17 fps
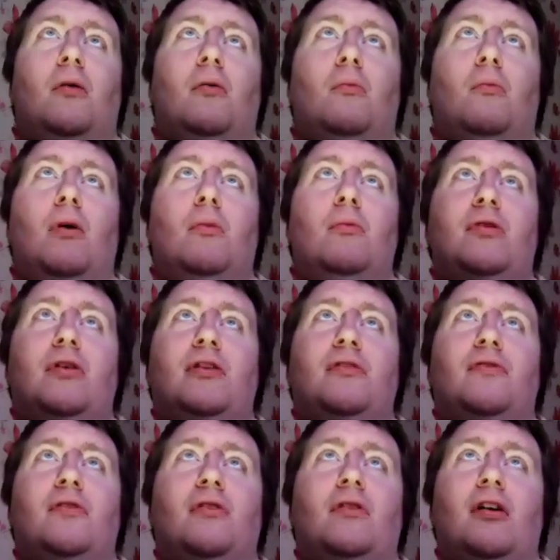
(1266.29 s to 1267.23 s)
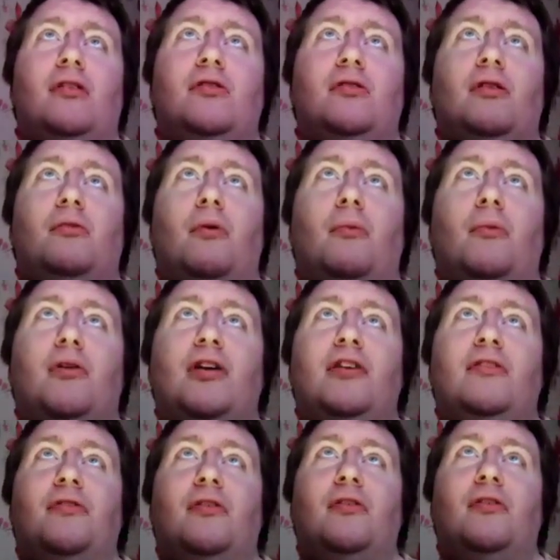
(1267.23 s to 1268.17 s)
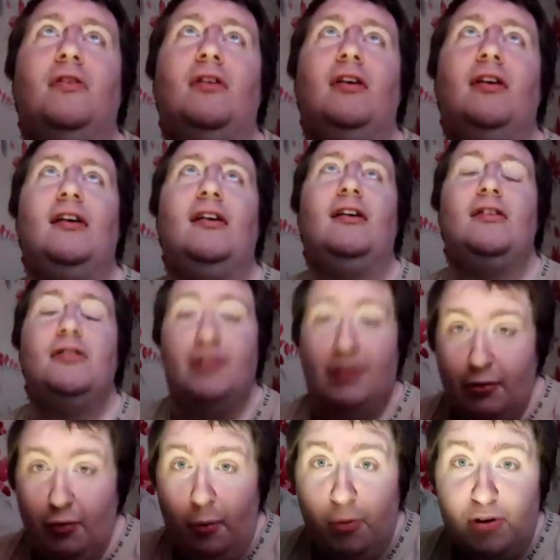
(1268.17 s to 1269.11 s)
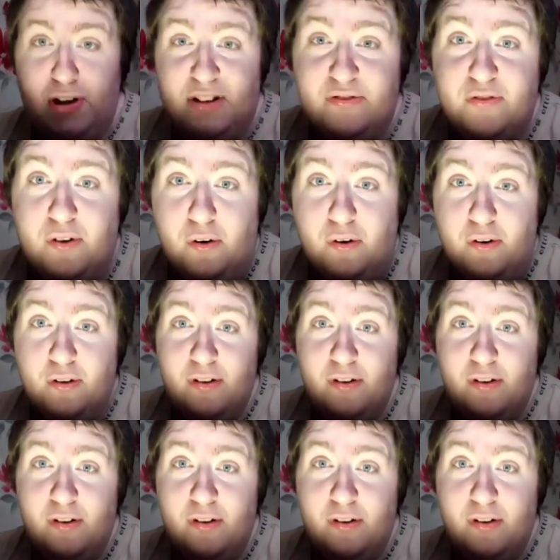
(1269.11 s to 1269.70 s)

what I'm looking for? I do know what I'm looking for. Do you know what I'm looking for?